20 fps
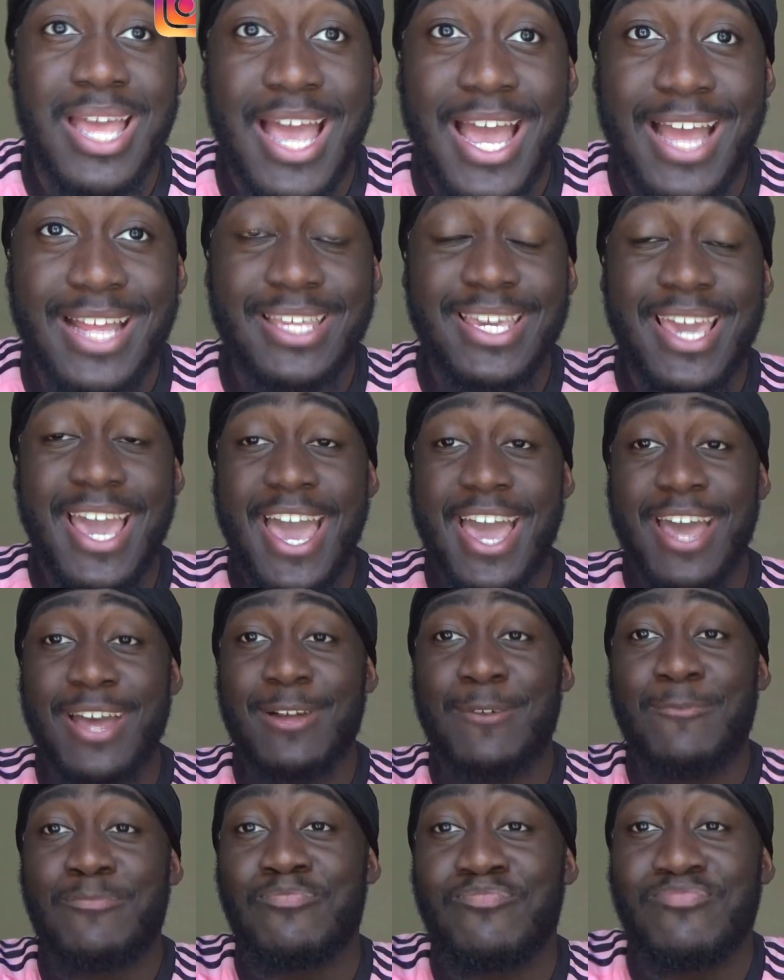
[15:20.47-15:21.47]
And
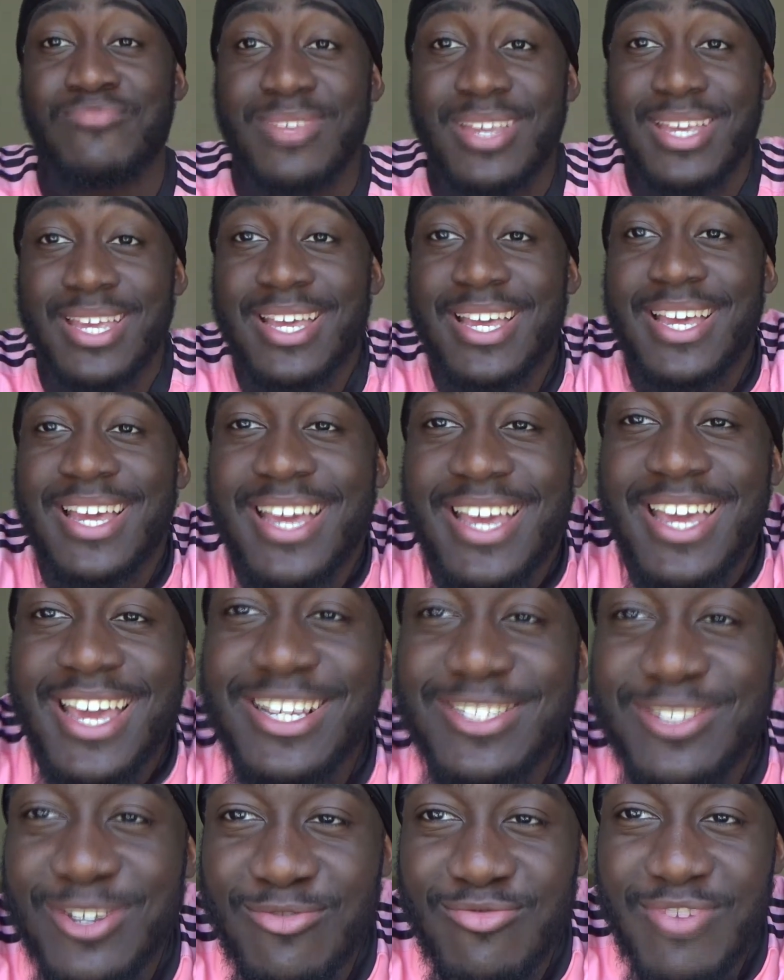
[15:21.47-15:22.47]
yeah,
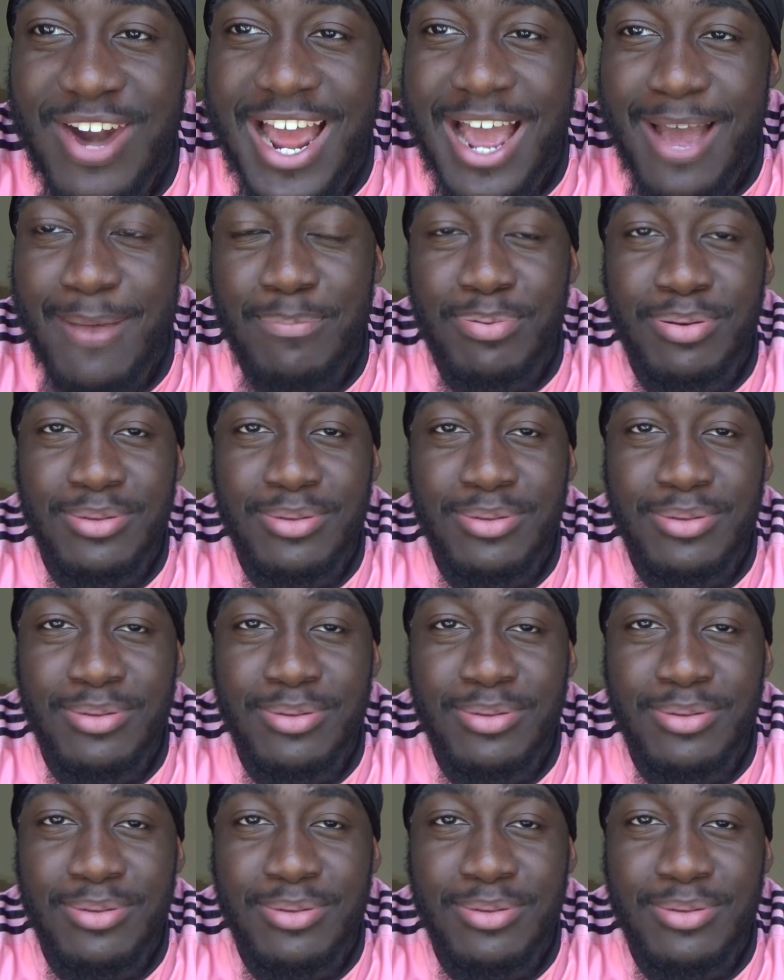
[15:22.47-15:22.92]
it's a wrap.